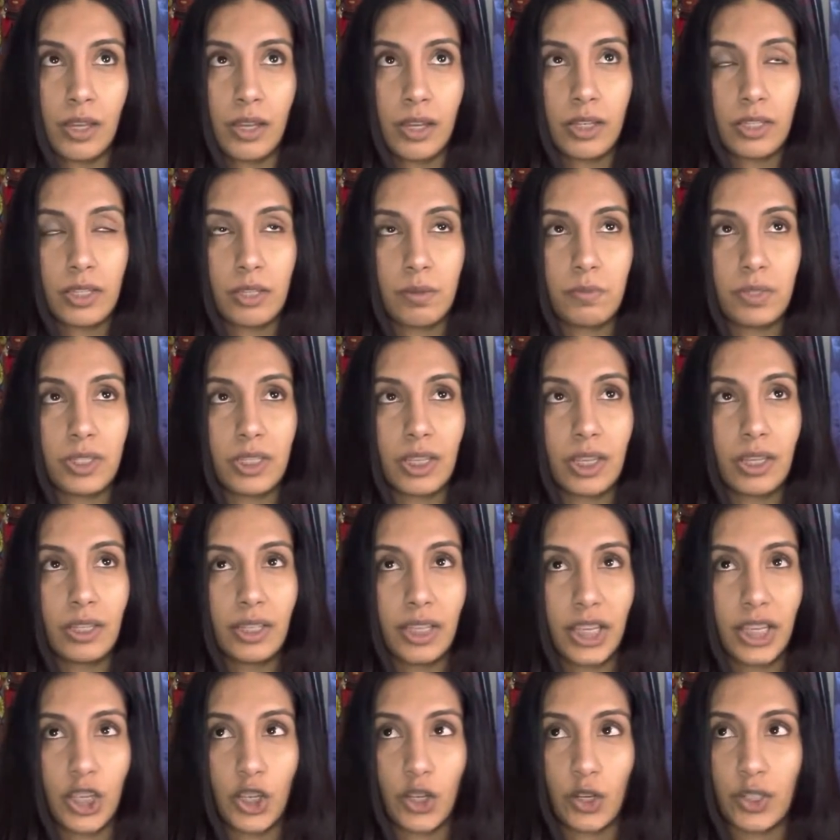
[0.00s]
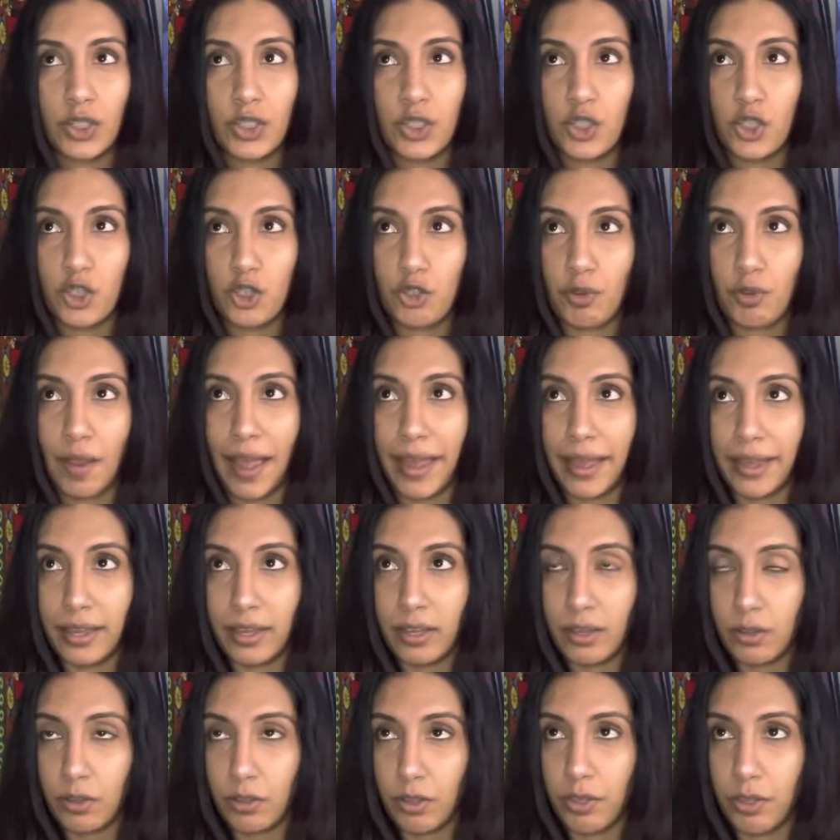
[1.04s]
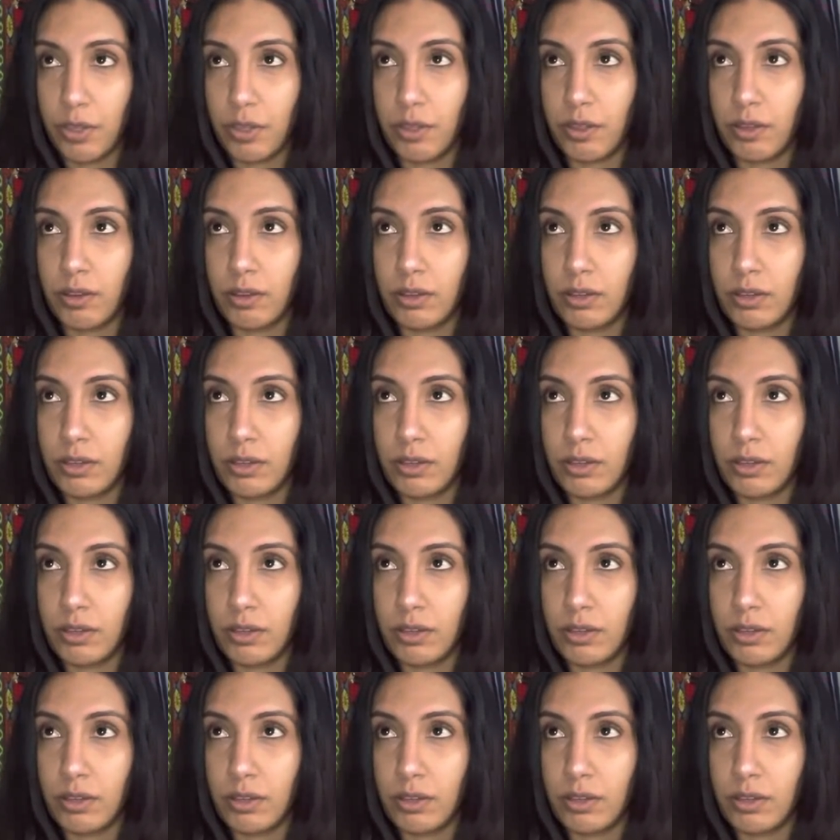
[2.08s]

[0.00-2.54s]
because I'm seeing like your strength,